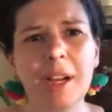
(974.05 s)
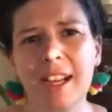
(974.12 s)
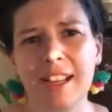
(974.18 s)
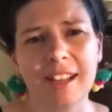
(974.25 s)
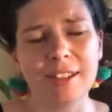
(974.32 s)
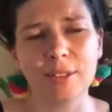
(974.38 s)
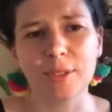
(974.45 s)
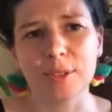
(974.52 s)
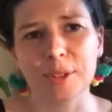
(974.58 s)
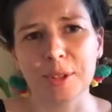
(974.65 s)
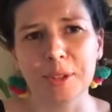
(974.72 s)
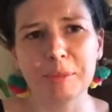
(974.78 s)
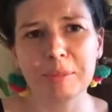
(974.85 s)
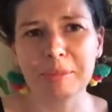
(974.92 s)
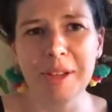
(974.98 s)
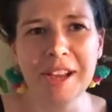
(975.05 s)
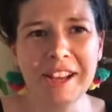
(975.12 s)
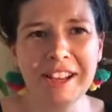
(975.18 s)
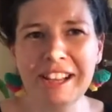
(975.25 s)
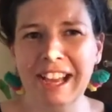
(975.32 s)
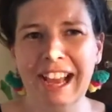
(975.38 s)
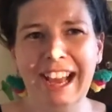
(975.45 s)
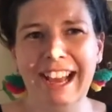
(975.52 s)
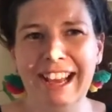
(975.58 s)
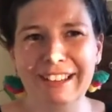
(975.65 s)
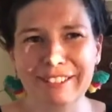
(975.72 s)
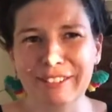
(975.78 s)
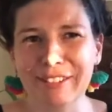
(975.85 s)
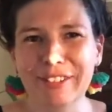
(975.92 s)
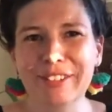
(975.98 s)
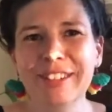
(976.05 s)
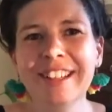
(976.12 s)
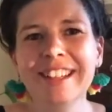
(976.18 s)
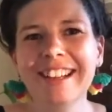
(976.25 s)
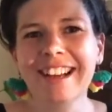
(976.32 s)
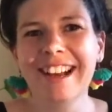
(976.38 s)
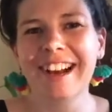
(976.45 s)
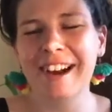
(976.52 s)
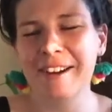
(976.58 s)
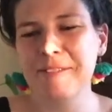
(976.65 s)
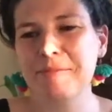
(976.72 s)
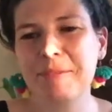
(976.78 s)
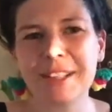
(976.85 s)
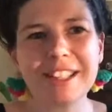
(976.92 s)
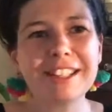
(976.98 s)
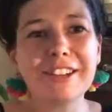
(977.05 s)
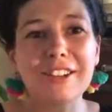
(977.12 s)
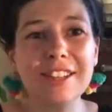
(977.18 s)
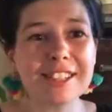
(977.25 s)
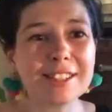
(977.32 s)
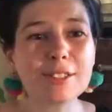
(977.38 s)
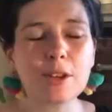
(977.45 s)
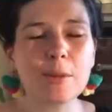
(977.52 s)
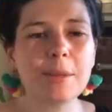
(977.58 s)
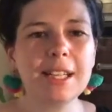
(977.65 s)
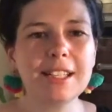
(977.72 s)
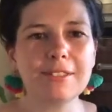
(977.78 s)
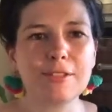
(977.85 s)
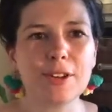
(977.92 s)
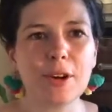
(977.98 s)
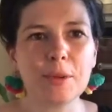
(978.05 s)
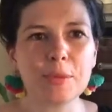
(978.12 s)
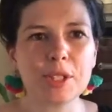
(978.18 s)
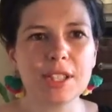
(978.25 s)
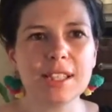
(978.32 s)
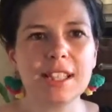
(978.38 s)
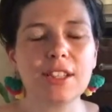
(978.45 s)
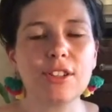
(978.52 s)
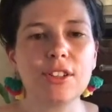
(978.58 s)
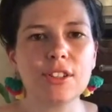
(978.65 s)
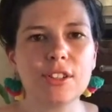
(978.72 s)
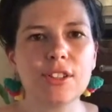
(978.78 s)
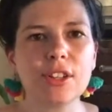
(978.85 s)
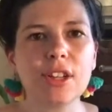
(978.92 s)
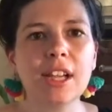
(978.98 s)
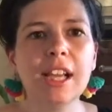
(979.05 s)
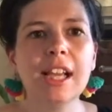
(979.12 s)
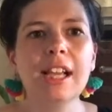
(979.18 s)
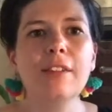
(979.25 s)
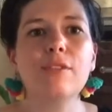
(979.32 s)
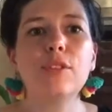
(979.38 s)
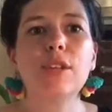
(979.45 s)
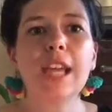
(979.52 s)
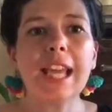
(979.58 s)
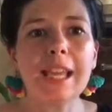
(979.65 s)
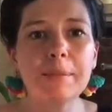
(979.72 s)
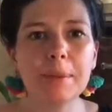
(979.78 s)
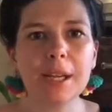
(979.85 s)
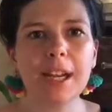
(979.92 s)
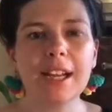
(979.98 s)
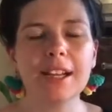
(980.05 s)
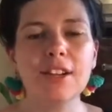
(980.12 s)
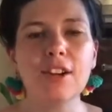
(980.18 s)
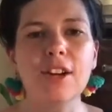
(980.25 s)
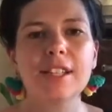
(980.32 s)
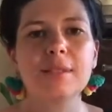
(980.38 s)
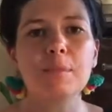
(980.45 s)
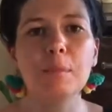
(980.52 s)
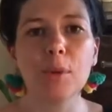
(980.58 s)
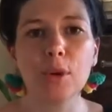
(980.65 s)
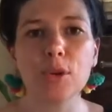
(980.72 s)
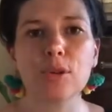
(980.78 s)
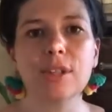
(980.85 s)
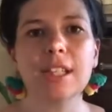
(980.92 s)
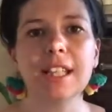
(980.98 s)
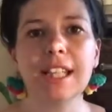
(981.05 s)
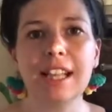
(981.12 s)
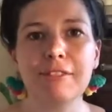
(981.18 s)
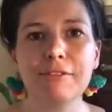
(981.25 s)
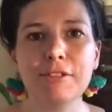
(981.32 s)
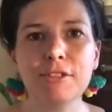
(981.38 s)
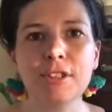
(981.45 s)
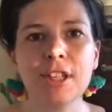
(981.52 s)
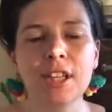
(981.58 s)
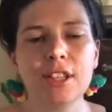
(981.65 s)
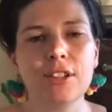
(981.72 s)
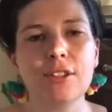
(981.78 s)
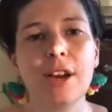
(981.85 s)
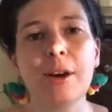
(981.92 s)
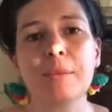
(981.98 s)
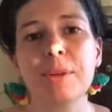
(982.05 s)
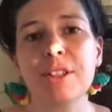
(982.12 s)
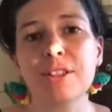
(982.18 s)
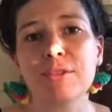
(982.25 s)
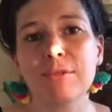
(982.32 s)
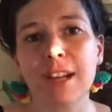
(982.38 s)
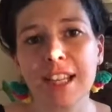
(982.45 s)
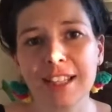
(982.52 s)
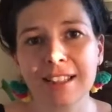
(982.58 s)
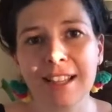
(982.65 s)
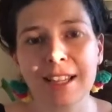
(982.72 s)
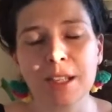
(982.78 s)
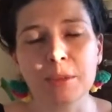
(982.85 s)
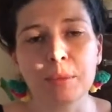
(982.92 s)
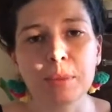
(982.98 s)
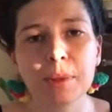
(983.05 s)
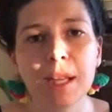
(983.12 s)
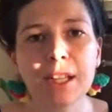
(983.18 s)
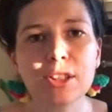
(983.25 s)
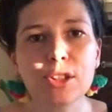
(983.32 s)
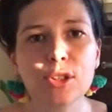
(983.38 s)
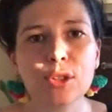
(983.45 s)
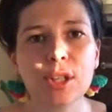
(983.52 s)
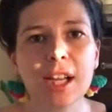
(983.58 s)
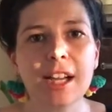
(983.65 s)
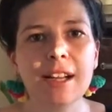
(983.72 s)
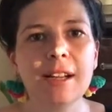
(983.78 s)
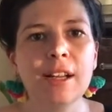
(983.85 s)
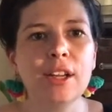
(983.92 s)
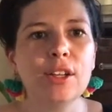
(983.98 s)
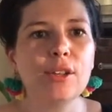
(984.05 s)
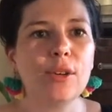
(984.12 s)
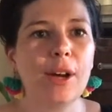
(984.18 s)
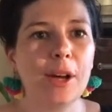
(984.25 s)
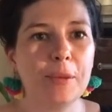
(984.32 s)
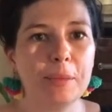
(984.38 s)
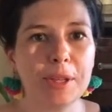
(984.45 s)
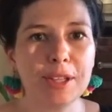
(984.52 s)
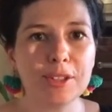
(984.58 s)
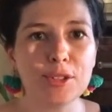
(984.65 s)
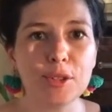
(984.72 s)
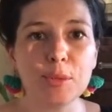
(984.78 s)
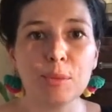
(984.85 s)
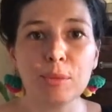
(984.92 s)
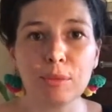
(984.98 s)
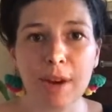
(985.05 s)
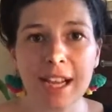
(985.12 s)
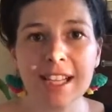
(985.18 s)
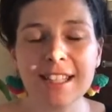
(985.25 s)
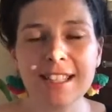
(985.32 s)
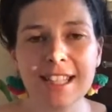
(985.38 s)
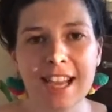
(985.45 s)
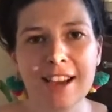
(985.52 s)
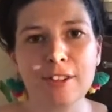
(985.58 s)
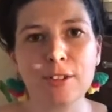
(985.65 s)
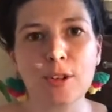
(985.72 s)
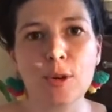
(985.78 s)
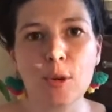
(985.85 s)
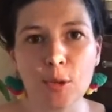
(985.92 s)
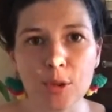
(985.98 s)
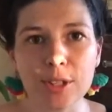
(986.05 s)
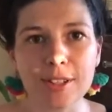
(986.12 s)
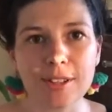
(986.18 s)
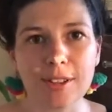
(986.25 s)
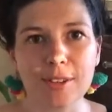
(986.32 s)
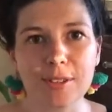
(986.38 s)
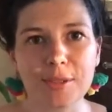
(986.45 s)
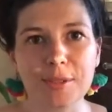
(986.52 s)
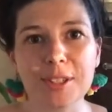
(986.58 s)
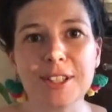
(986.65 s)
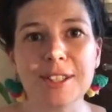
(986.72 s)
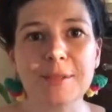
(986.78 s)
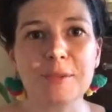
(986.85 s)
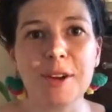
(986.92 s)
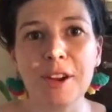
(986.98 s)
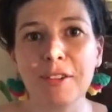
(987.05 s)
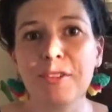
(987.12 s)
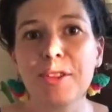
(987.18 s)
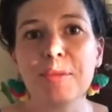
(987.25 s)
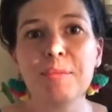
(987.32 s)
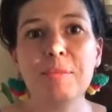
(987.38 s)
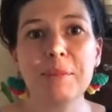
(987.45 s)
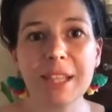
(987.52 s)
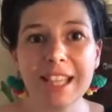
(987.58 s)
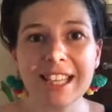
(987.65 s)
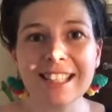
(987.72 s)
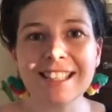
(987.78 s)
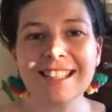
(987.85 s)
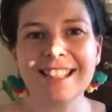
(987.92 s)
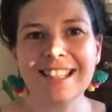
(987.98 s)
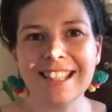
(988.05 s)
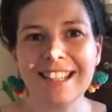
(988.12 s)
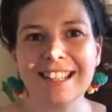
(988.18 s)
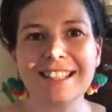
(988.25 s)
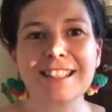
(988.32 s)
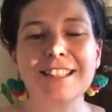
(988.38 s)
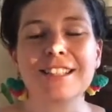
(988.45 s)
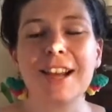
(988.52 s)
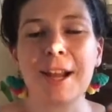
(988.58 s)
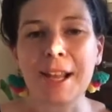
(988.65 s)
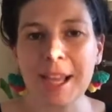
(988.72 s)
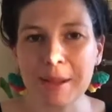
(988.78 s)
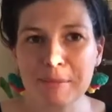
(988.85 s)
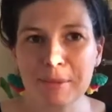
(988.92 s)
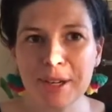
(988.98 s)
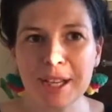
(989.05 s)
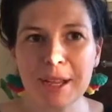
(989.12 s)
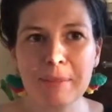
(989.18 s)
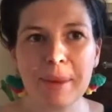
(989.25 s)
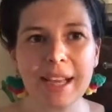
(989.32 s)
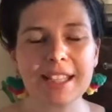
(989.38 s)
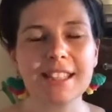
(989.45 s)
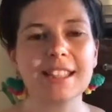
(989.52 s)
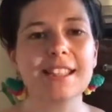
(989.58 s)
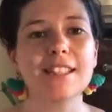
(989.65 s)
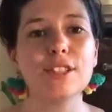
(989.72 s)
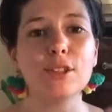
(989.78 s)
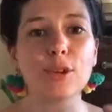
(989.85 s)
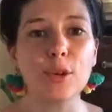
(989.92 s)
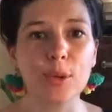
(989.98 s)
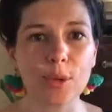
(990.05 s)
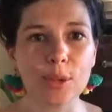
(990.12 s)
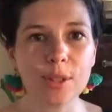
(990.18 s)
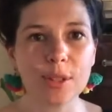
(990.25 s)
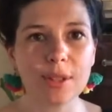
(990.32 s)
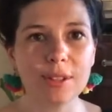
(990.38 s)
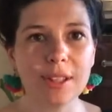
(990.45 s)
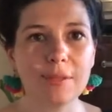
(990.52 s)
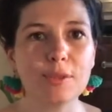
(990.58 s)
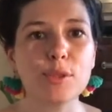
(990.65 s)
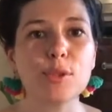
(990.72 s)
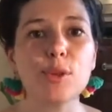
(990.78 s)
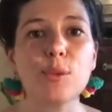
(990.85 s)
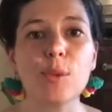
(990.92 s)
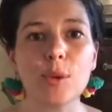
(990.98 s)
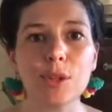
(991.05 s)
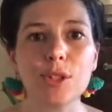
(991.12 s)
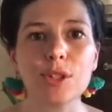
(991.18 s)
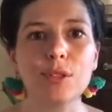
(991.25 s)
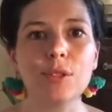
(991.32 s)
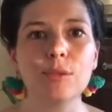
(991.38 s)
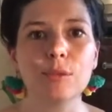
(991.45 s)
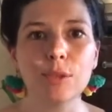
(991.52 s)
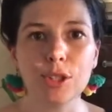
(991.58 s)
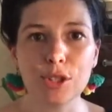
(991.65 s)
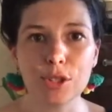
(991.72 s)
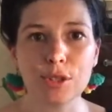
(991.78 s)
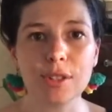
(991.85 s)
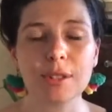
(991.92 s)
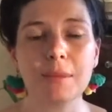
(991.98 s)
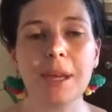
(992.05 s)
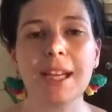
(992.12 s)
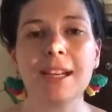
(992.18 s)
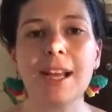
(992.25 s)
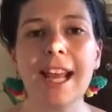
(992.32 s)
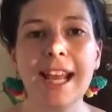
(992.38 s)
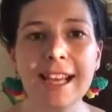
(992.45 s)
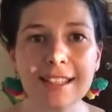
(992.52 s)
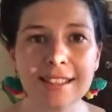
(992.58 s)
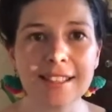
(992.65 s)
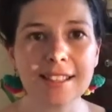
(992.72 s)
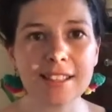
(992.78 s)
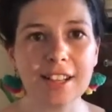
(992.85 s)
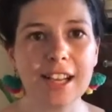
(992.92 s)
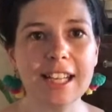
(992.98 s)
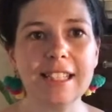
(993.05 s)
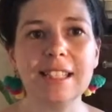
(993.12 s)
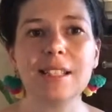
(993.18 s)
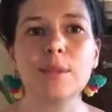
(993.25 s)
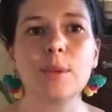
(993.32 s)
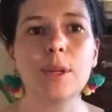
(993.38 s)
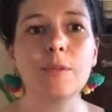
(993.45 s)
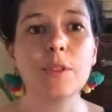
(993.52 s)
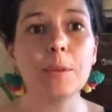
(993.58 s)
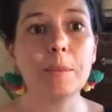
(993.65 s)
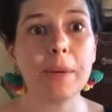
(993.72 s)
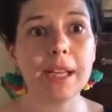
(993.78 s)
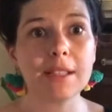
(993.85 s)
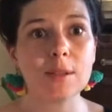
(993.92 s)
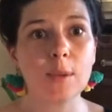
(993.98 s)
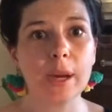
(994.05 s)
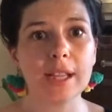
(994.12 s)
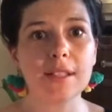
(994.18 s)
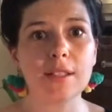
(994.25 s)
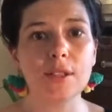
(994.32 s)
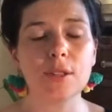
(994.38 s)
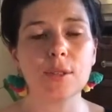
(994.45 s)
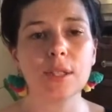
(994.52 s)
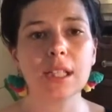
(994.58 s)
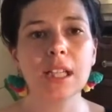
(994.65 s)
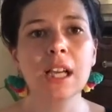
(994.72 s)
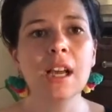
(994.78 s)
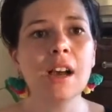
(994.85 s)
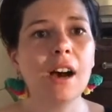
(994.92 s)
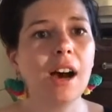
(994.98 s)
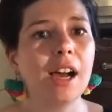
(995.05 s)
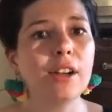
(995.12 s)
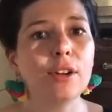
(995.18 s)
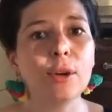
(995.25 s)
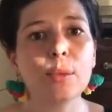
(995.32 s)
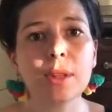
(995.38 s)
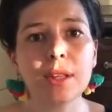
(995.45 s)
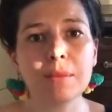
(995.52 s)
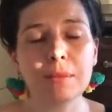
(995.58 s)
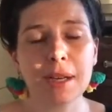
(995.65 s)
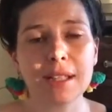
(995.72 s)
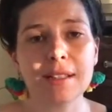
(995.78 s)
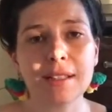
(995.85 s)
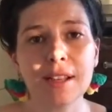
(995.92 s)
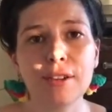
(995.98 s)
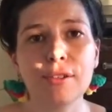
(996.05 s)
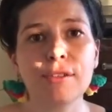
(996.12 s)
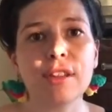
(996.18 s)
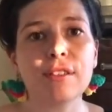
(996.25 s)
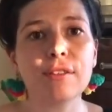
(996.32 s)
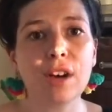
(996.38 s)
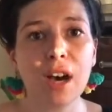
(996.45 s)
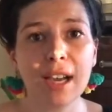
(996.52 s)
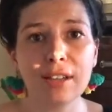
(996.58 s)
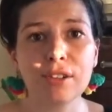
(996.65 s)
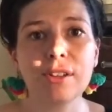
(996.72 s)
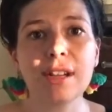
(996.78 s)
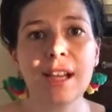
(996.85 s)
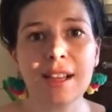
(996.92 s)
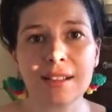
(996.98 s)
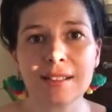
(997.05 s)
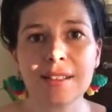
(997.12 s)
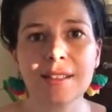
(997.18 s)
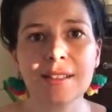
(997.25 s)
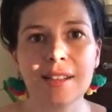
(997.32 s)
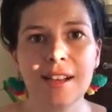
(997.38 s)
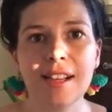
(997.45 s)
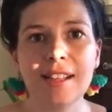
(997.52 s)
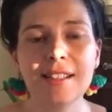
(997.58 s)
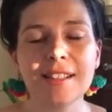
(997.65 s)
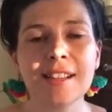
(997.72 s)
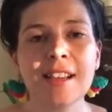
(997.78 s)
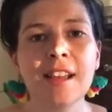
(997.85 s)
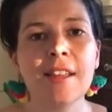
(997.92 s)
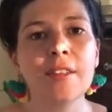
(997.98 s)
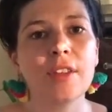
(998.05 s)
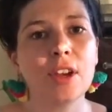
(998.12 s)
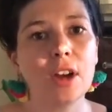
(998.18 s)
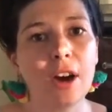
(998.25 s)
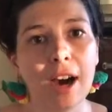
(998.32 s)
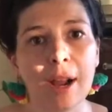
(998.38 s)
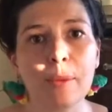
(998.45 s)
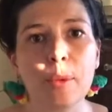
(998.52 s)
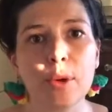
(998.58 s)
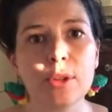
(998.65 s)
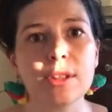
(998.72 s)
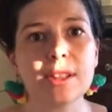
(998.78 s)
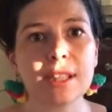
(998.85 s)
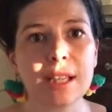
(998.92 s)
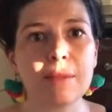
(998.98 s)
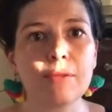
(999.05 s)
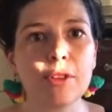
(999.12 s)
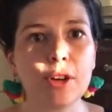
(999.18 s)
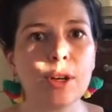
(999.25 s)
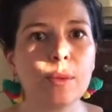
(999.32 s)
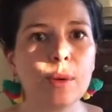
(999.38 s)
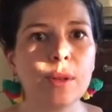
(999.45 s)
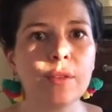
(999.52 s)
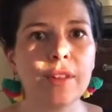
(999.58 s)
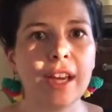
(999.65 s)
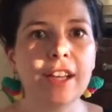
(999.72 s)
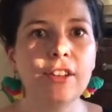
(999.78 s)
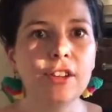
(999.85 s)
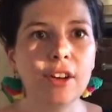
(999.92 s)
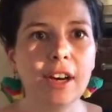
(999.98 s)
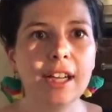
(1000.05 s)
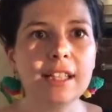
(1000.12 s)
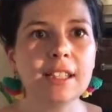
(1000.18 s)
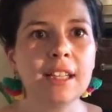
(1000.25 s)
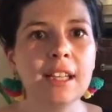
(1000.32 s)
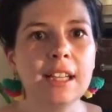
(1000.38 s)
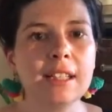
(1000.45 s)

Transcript: I can't hula hoop at all, but there's so many different options that you can do. If you keep it at a nice moderate level, you're helping to regulate your blood sugar, you're helping to break down cortisol, which is one of the biggest things, because I keep bringing it back to this. Your cortisol levels, you want to reduce them, and exercise is one of the best ways to do it. I know within myself, if I don't exercise, then I won't sleep very well that night.